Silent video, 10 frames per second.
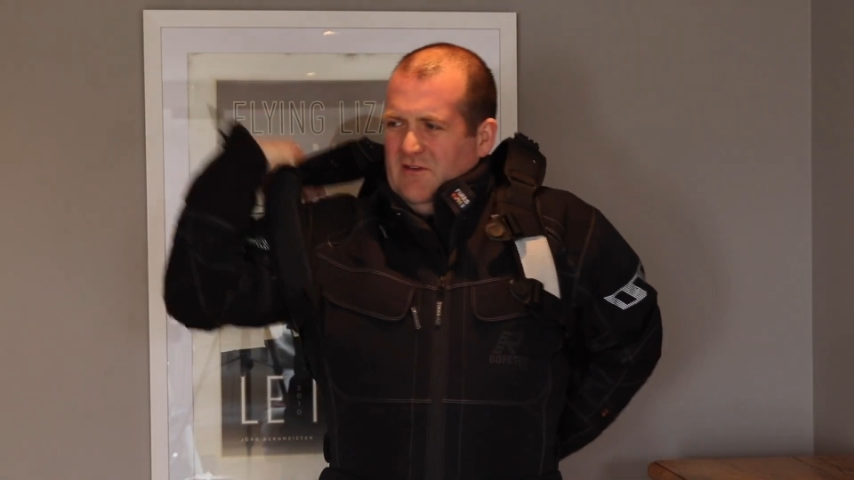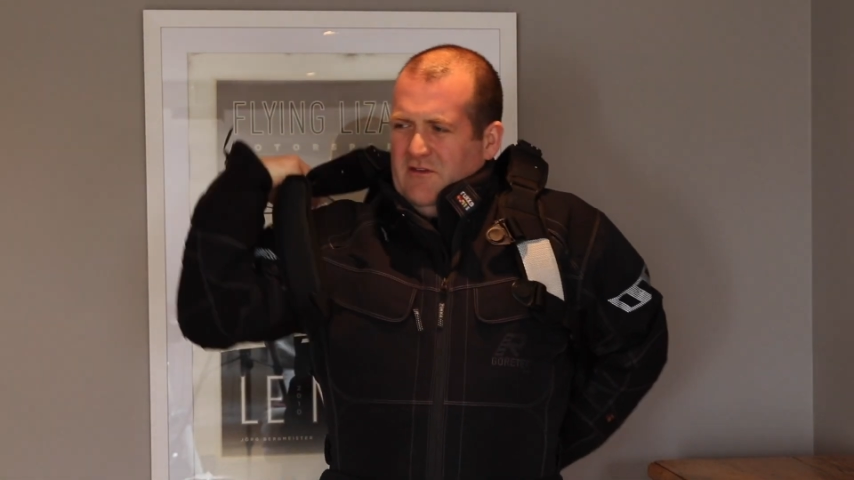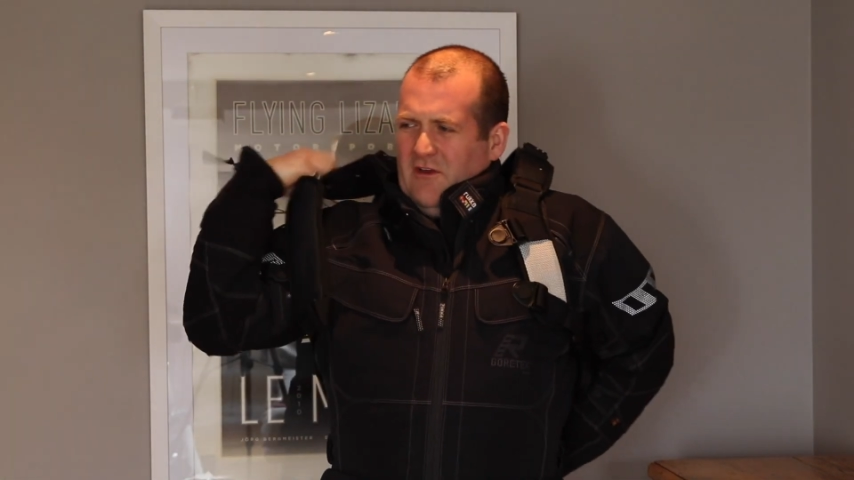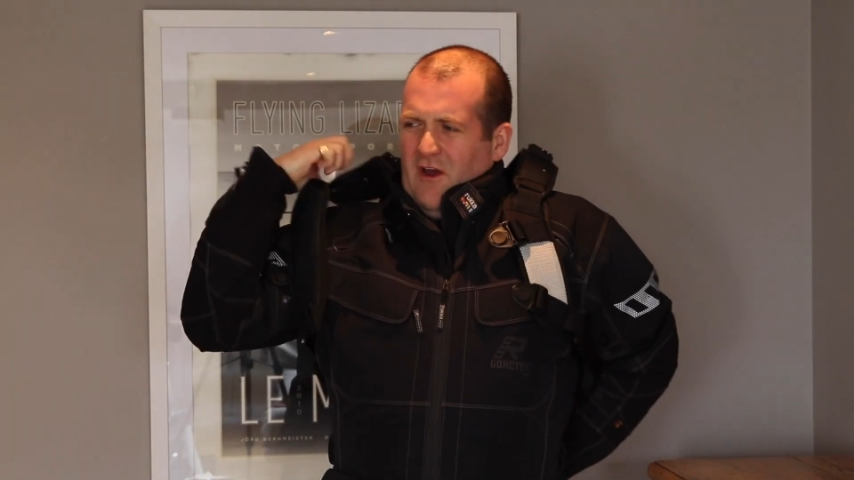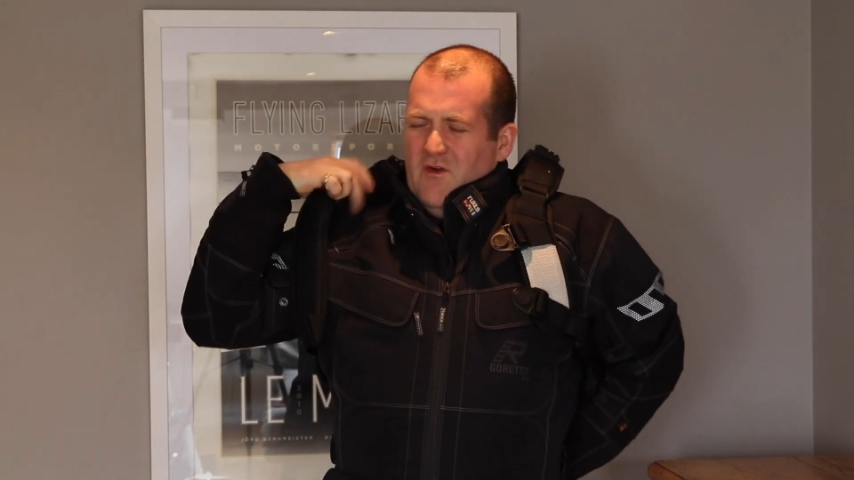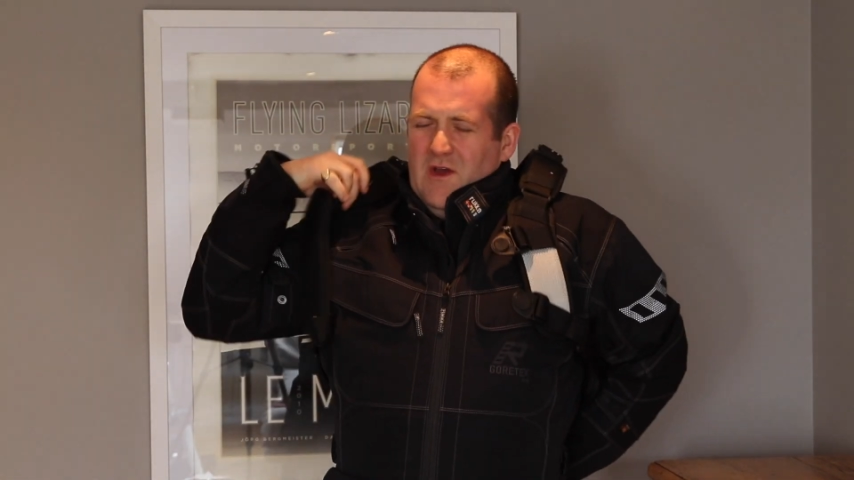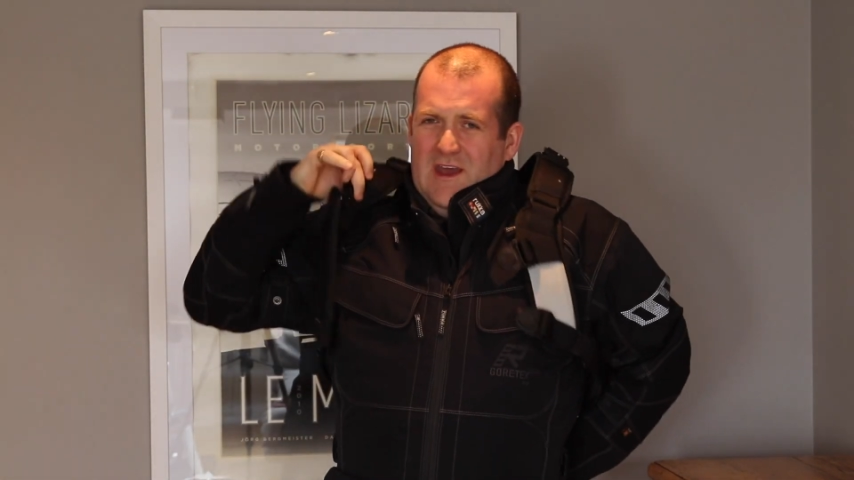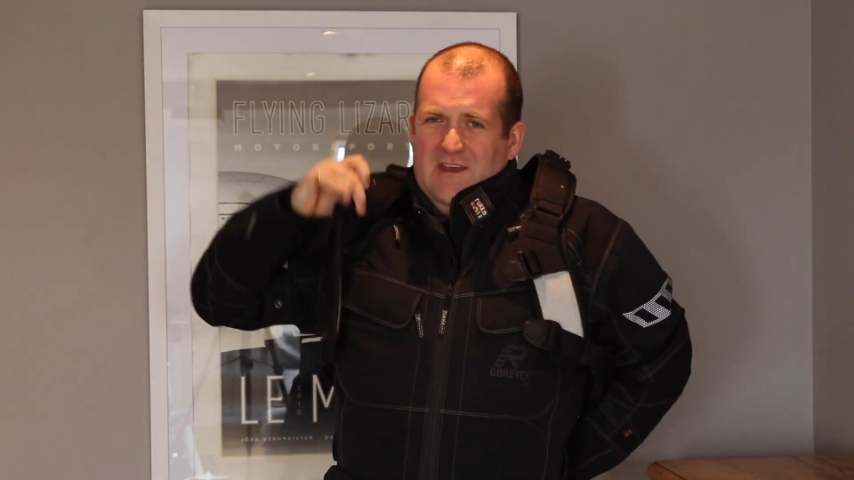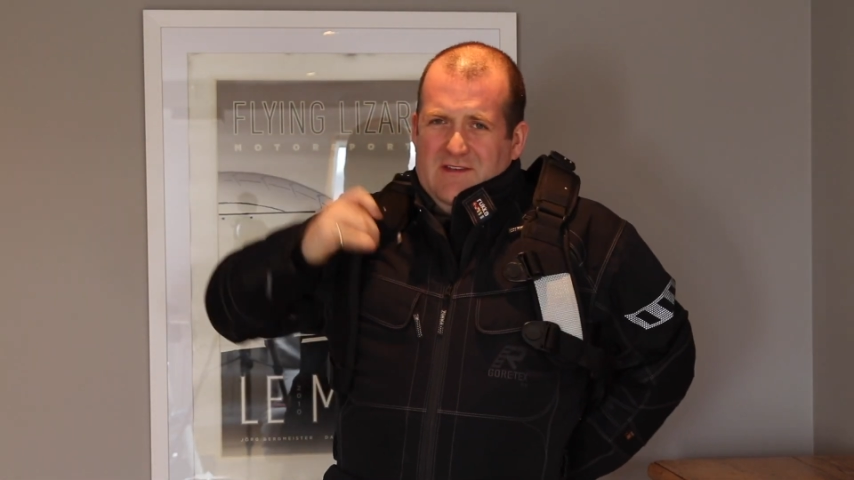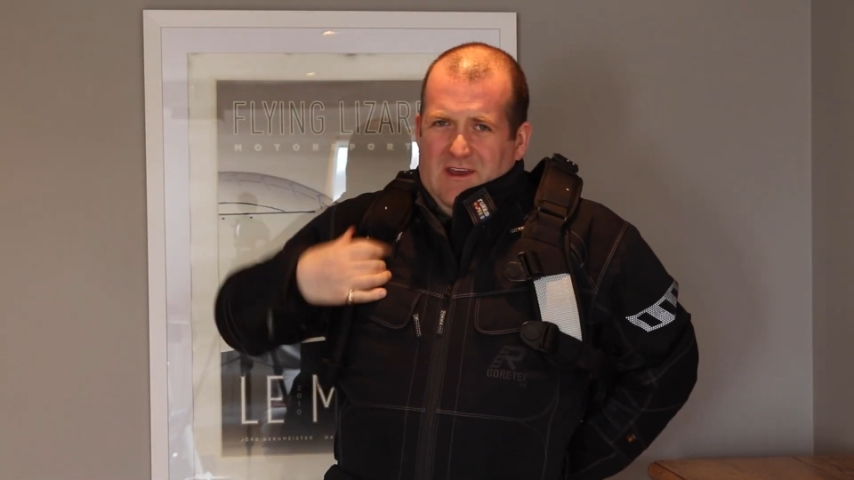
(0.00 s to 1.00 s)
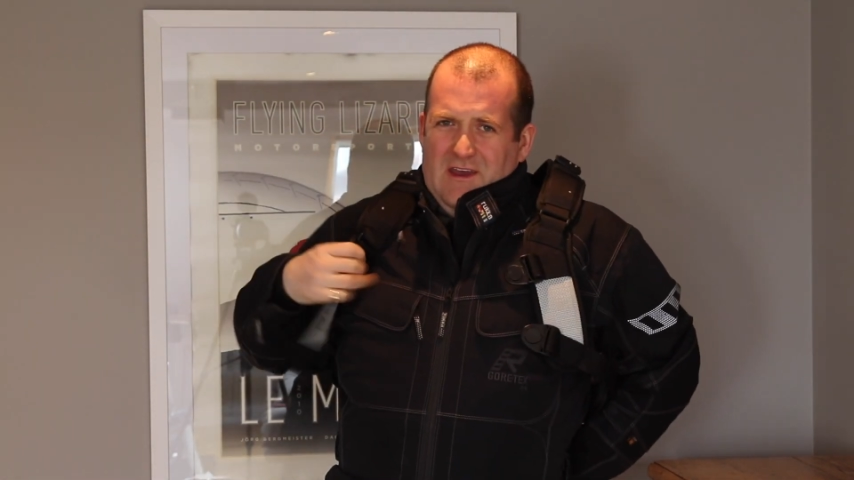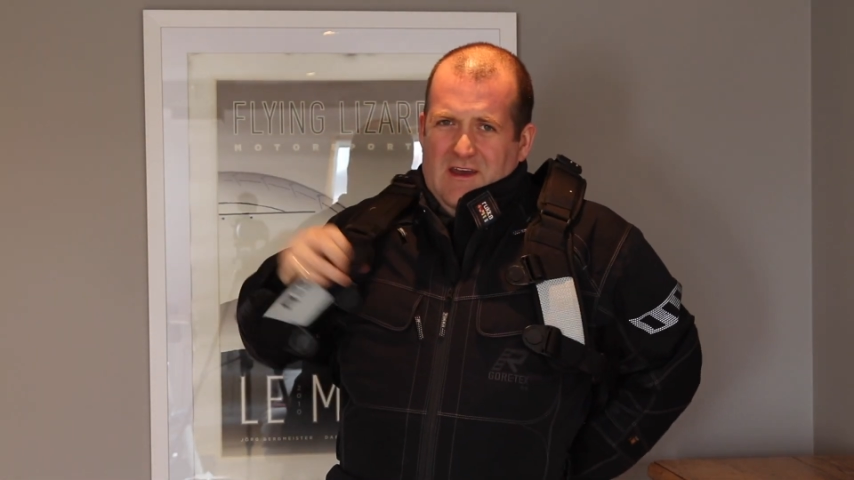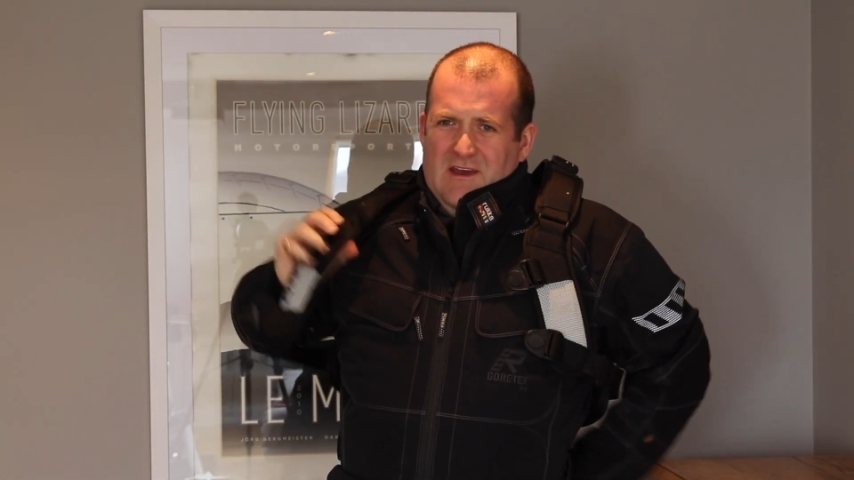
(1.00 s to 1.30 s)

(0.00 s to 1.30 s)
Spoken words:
so easy.